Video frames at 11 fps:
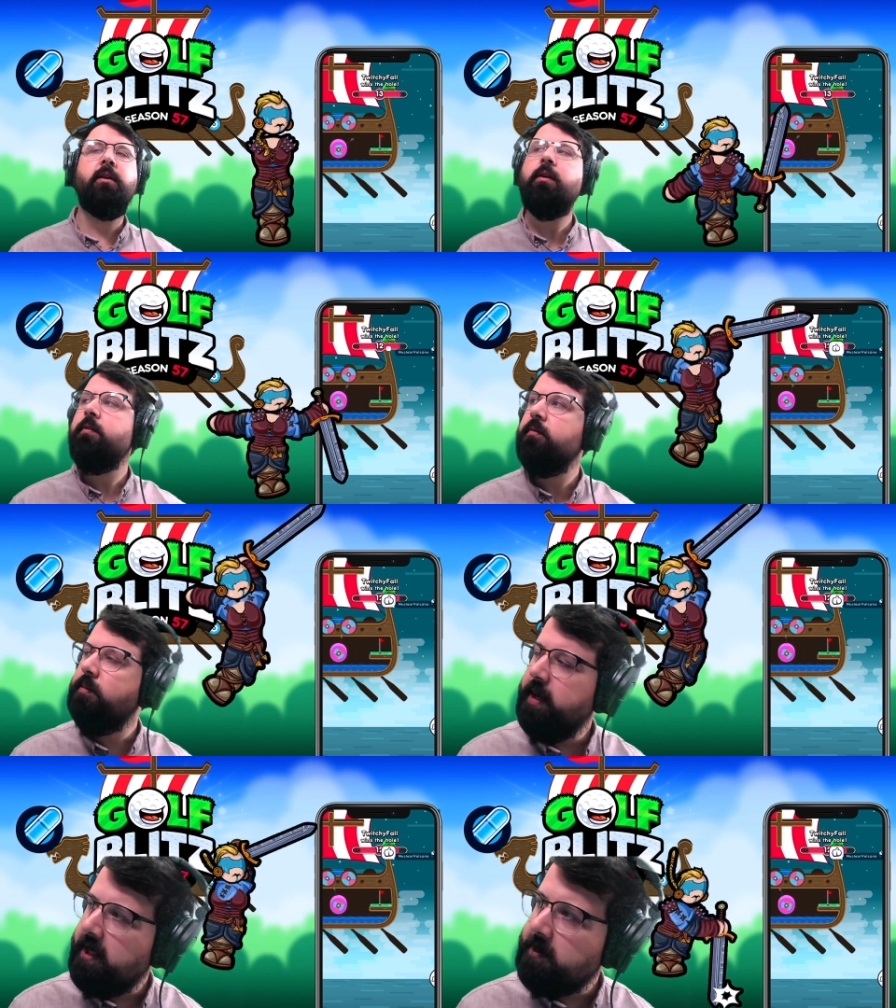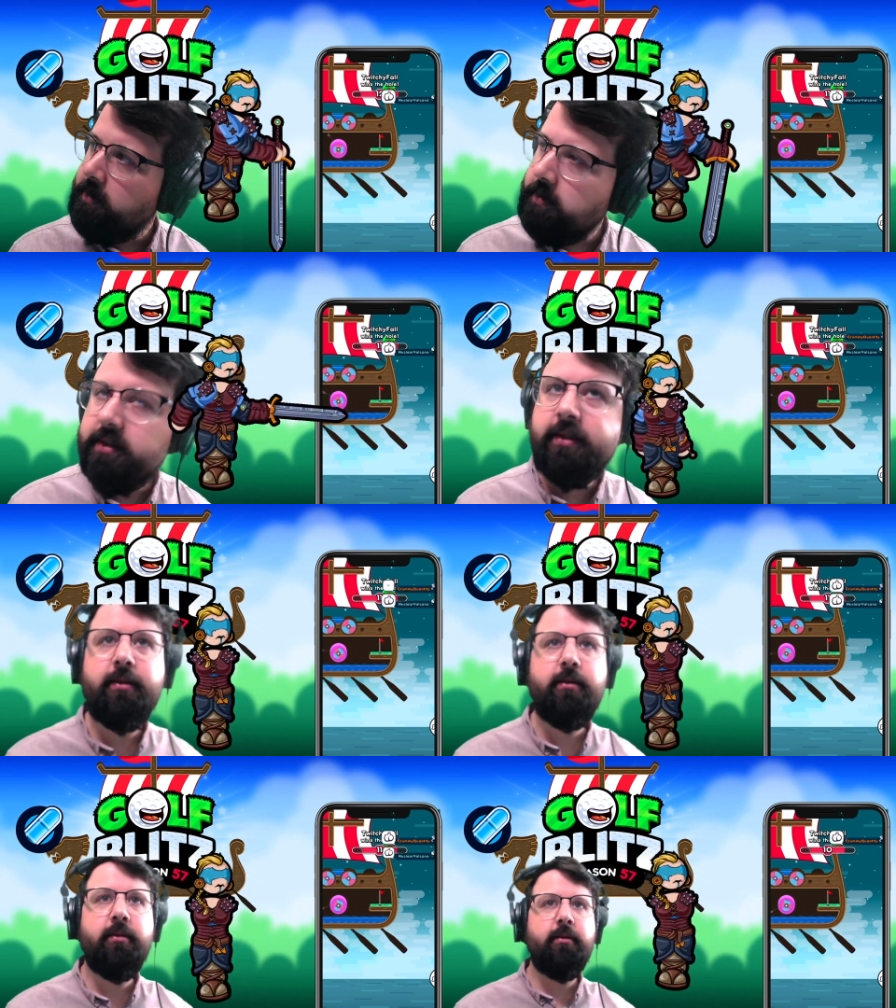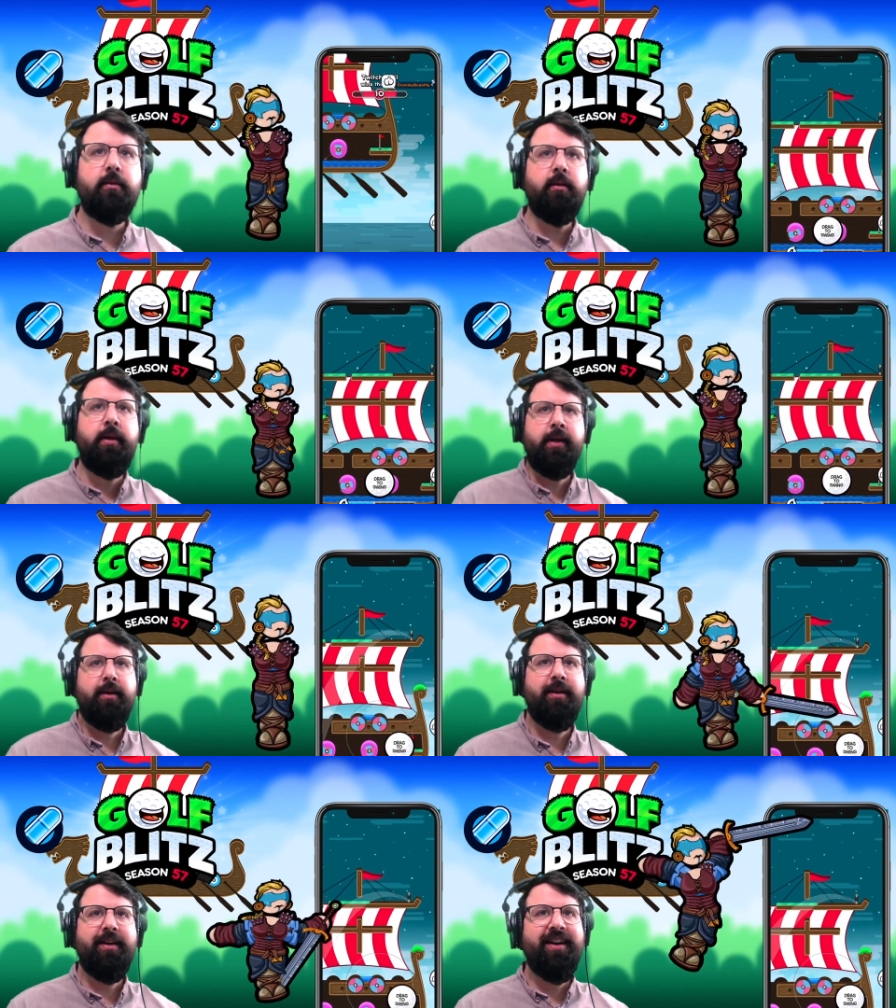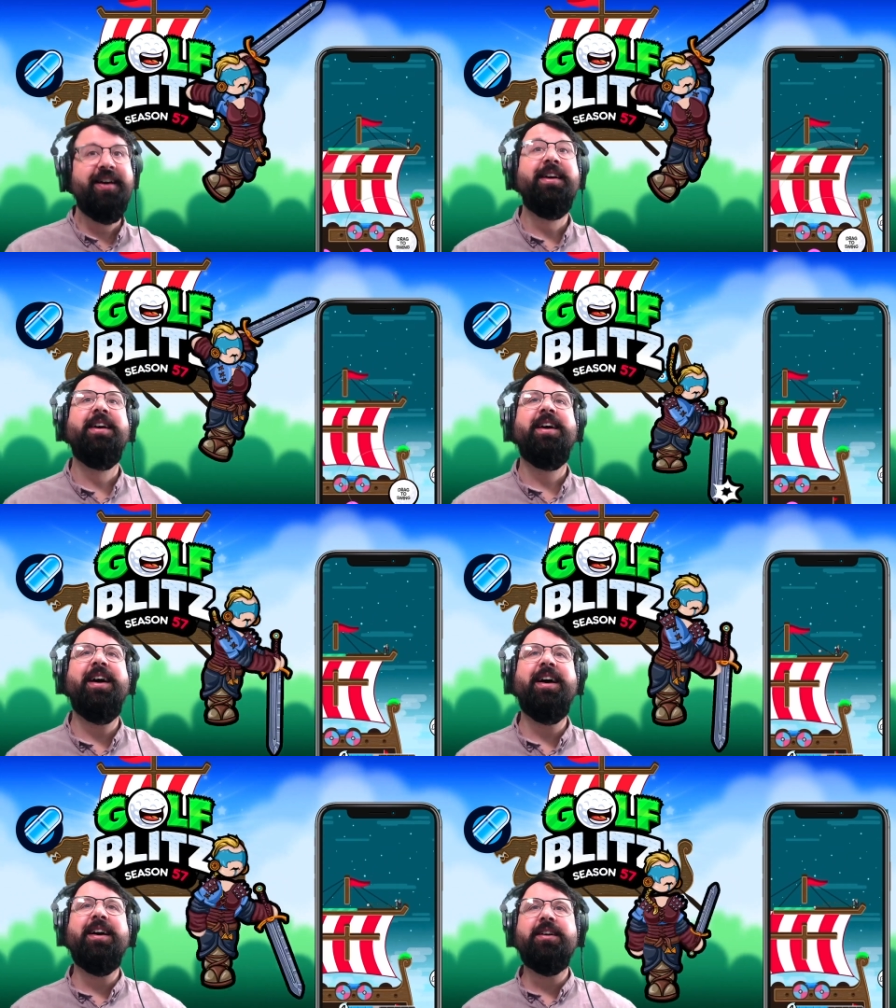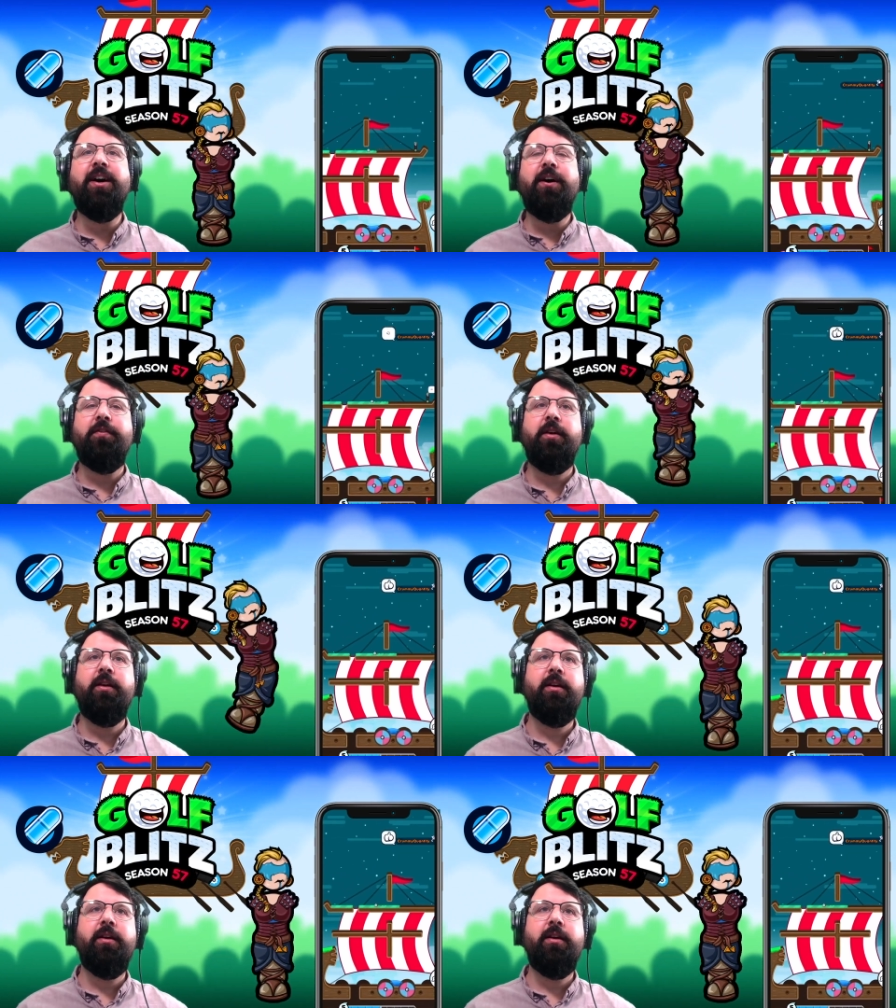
Oh, Paz, what was it? uh, golf.